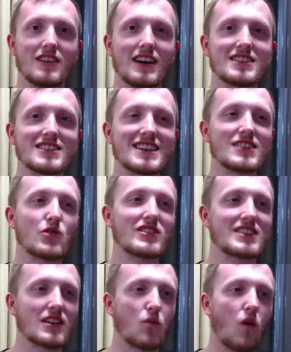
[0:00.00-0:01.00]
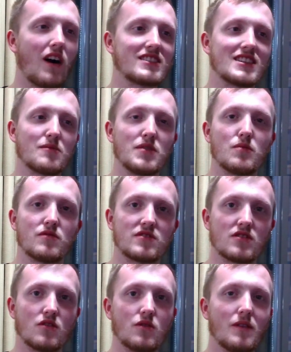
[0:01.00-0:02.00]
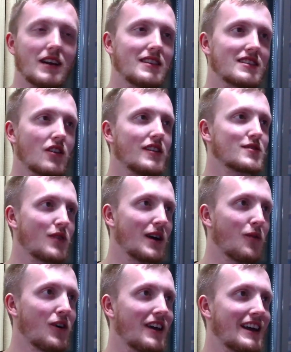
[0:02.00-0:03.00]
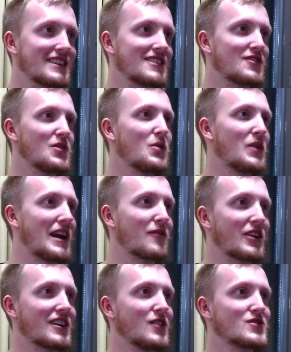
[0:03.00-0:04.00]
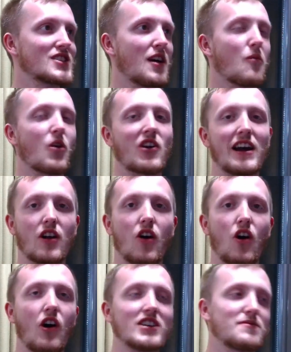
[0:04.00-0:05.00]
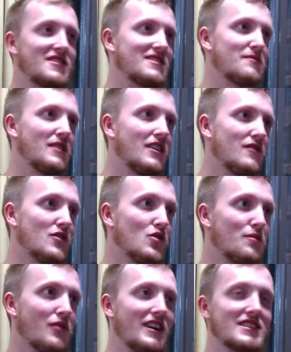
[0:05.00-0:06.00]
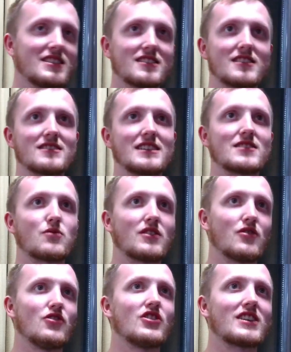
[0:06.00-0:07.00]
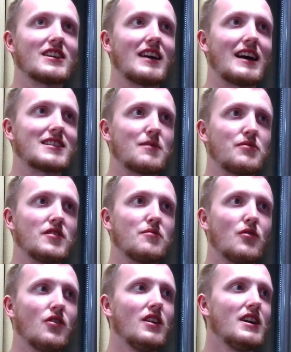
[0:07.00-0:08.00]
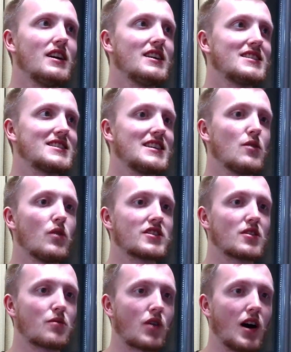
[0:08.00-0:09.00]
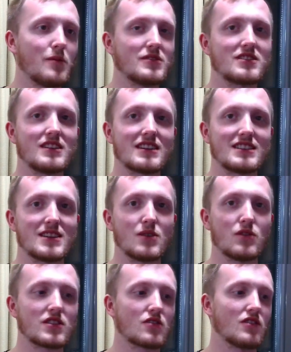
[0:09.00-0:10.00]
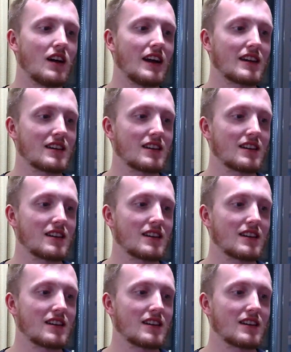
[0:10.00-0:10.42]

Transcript: It's just interesting watching people, too. That's always what I like to do whenever I go somewhere at all, especially new places, is I just want to look at the people. See what they're probably thinking, see what they're like.